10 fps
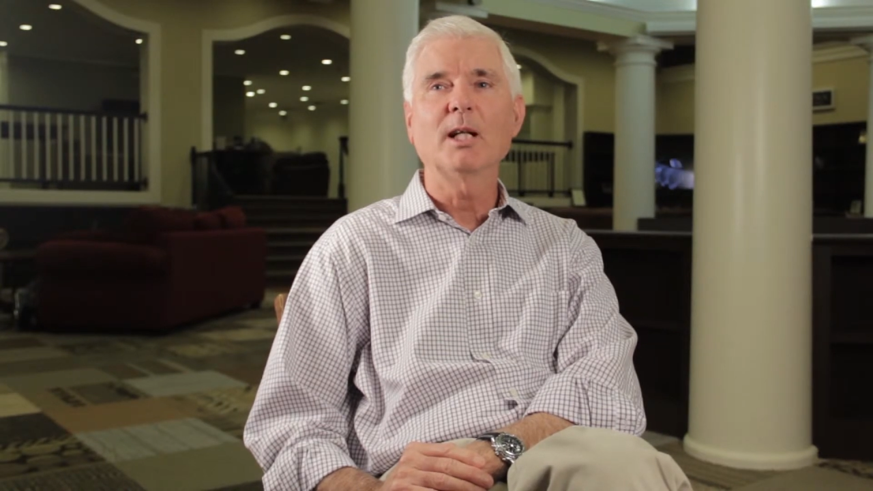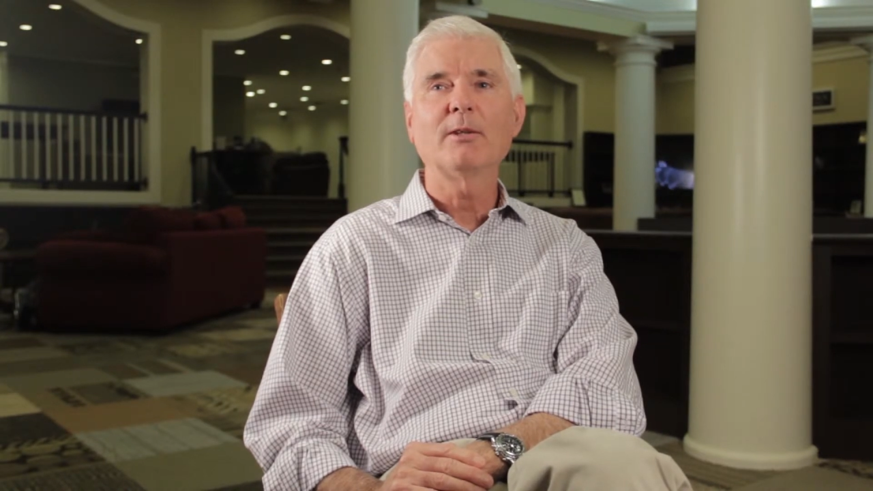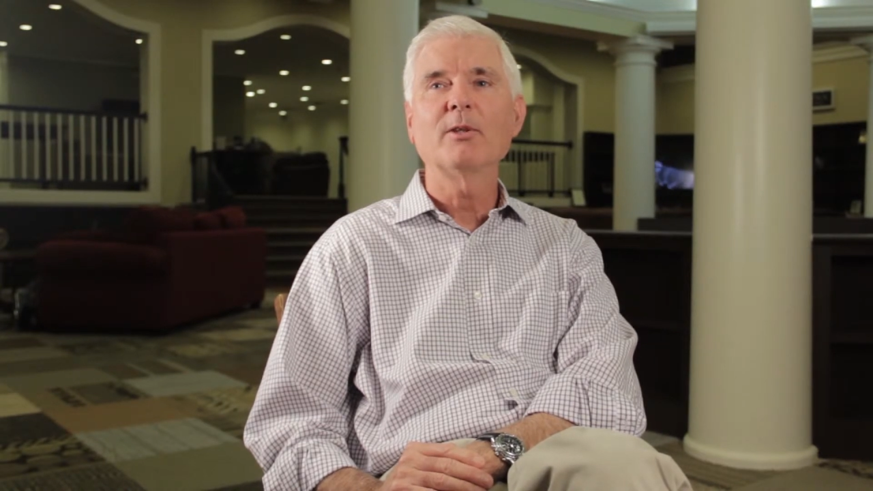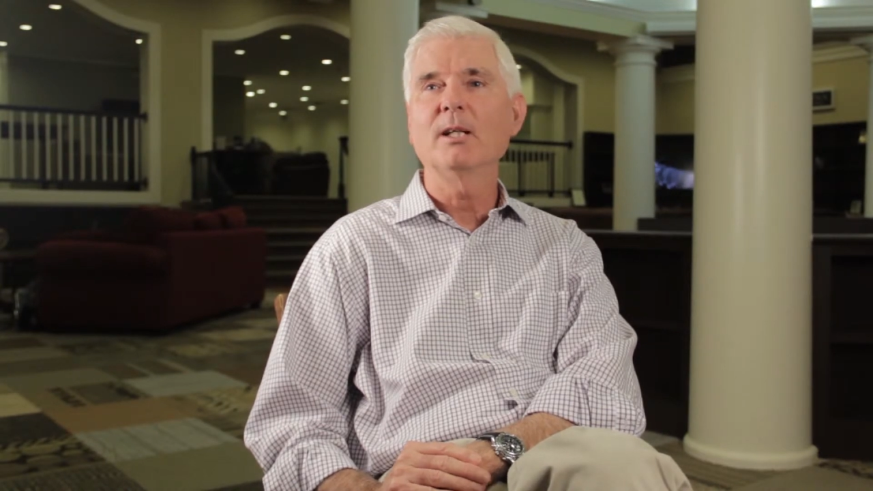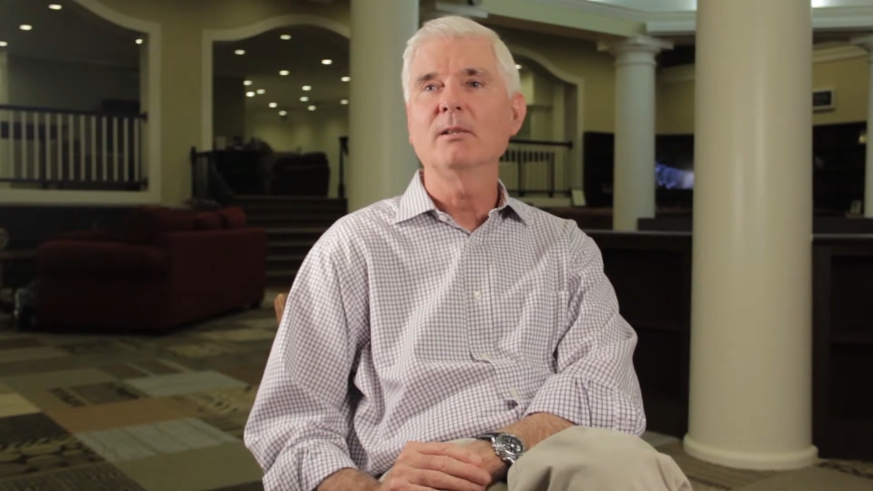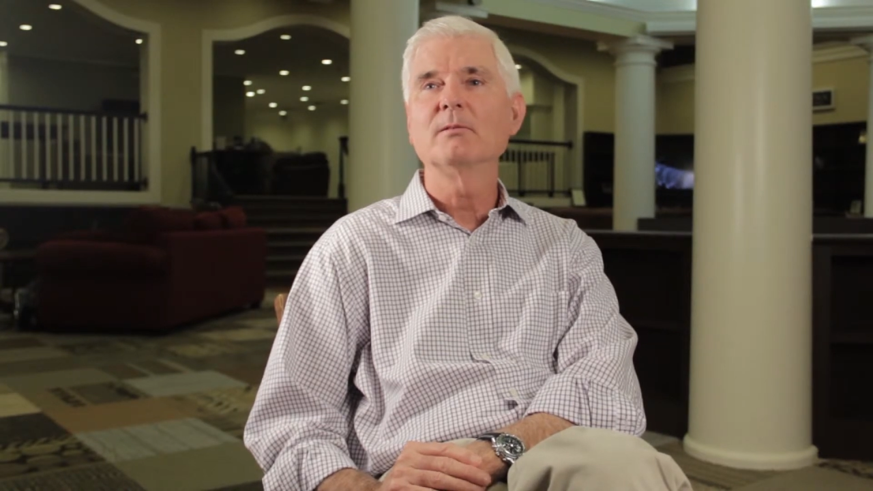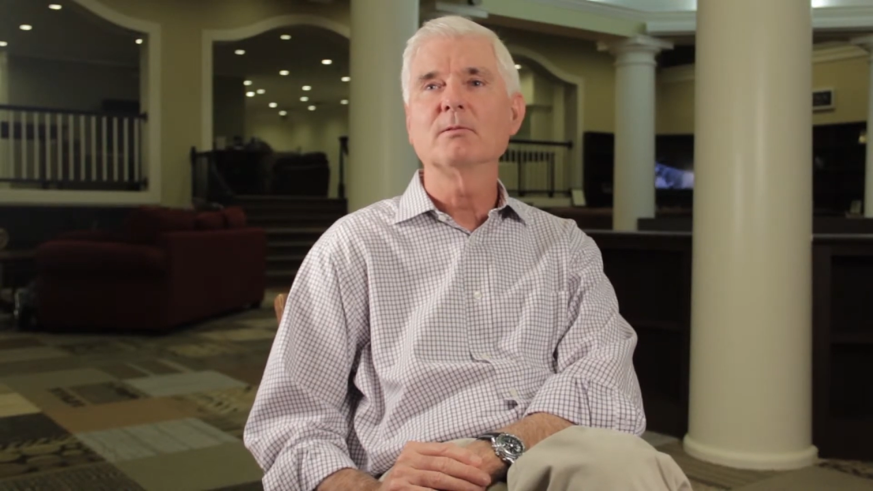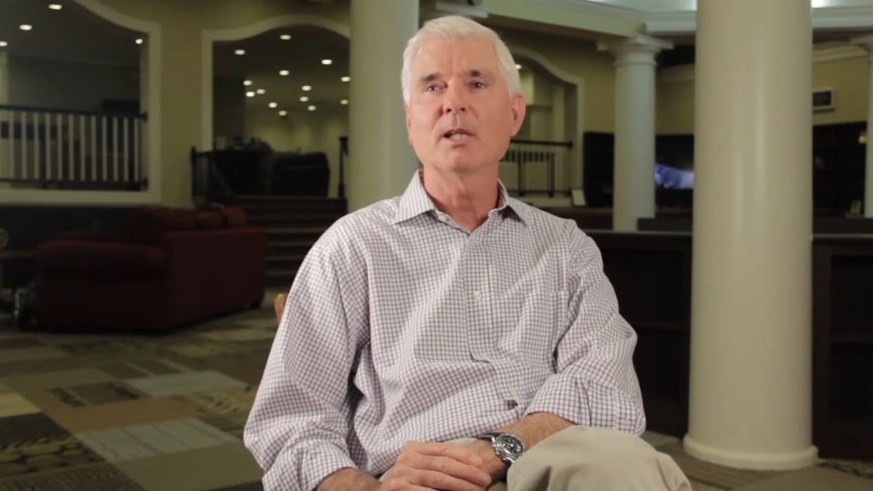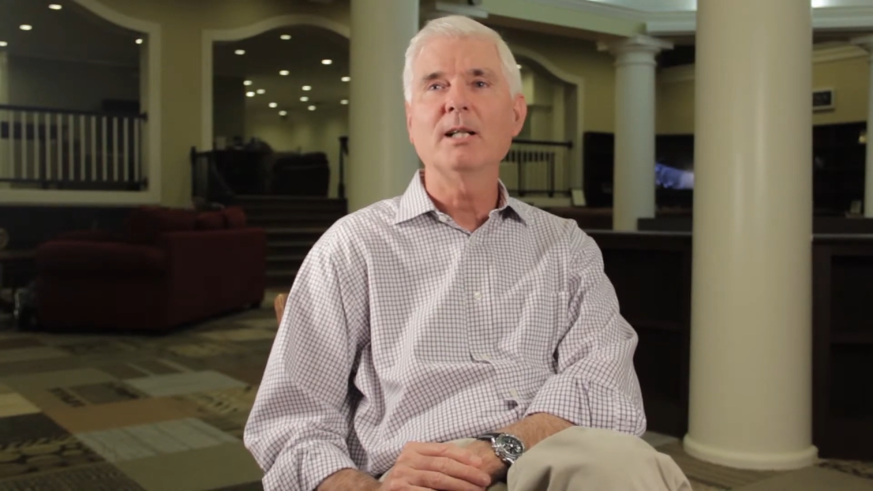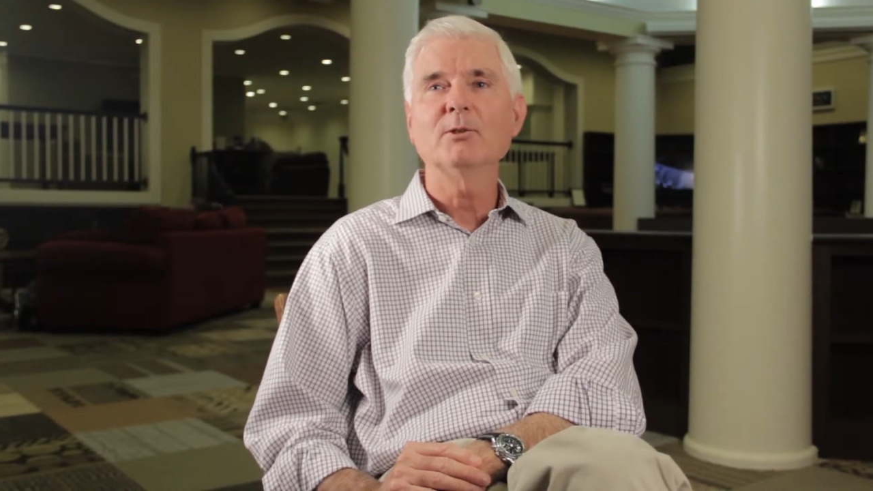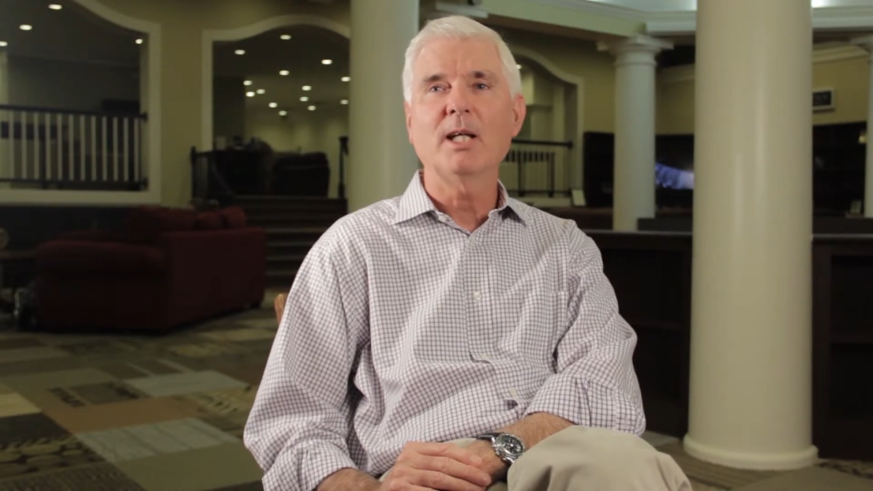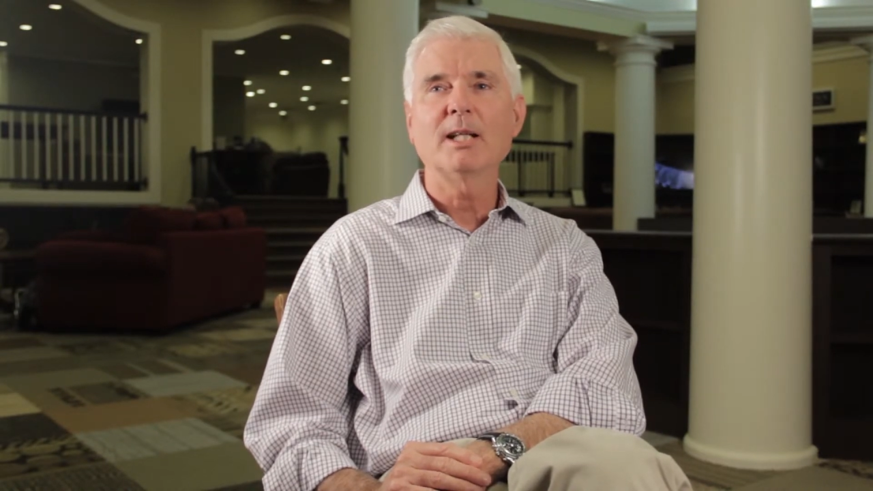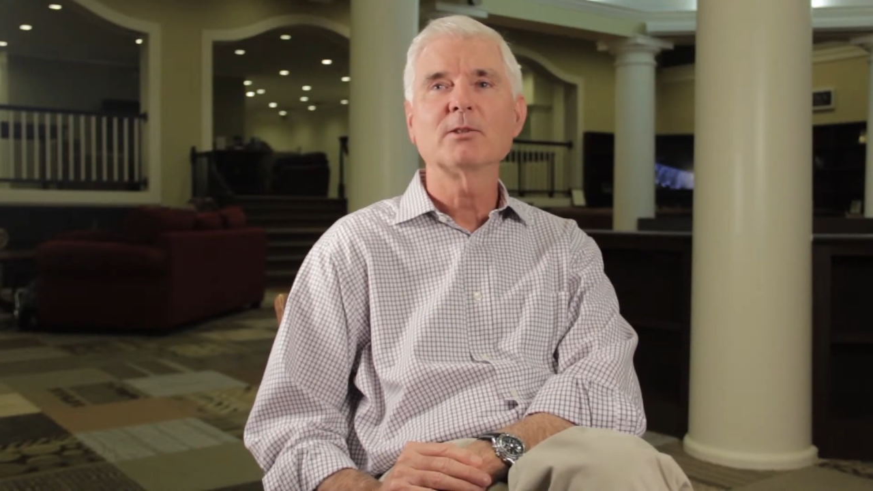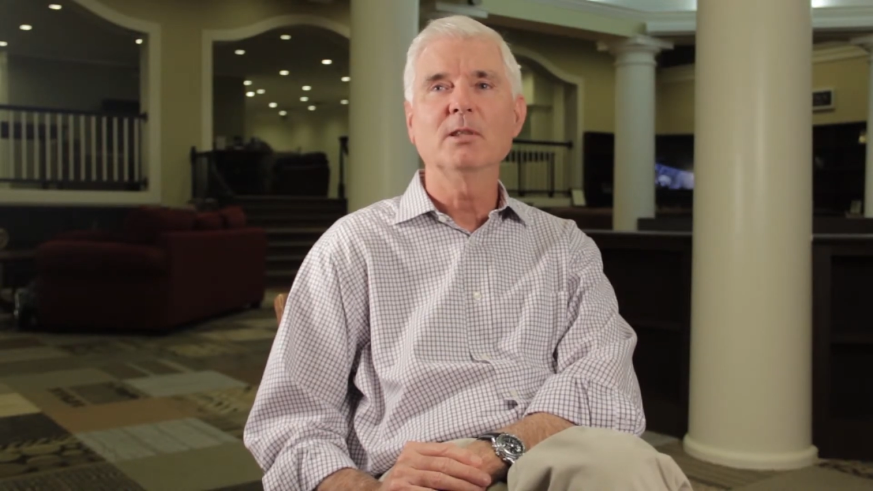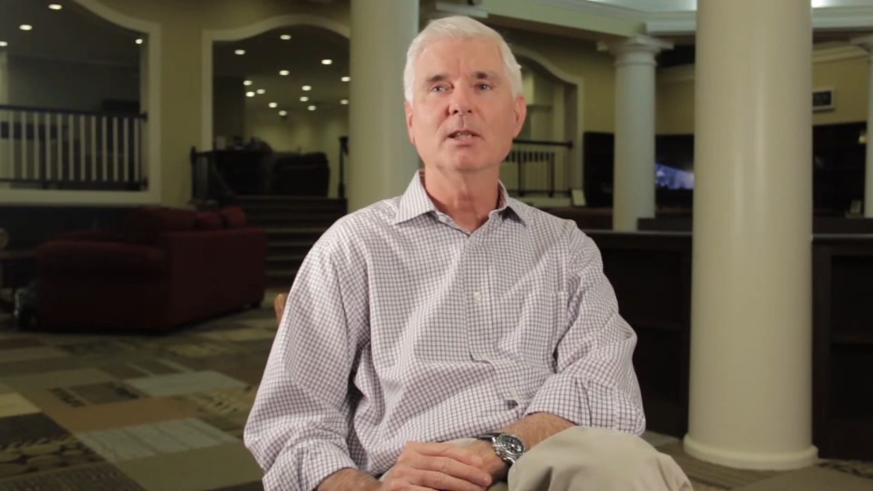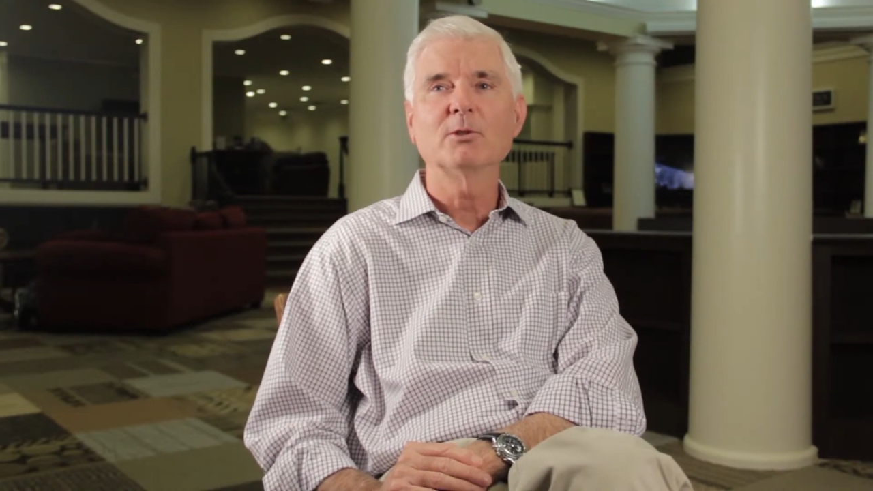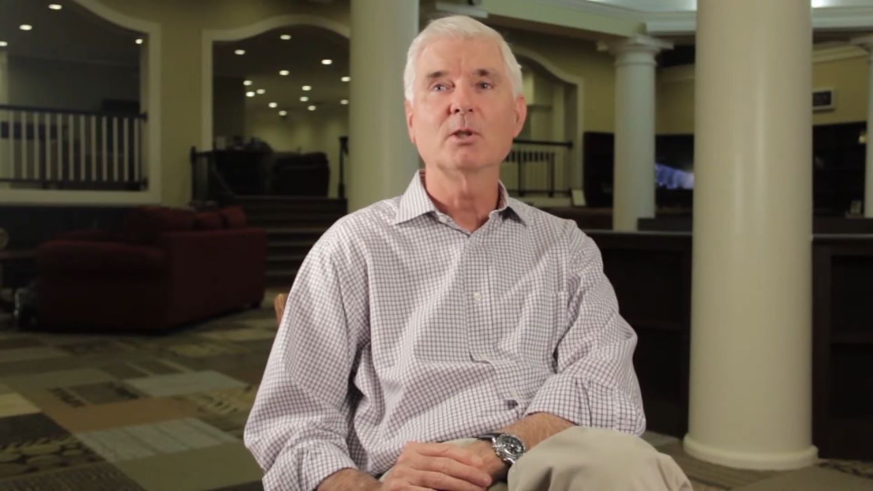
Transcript: "I think God's asking us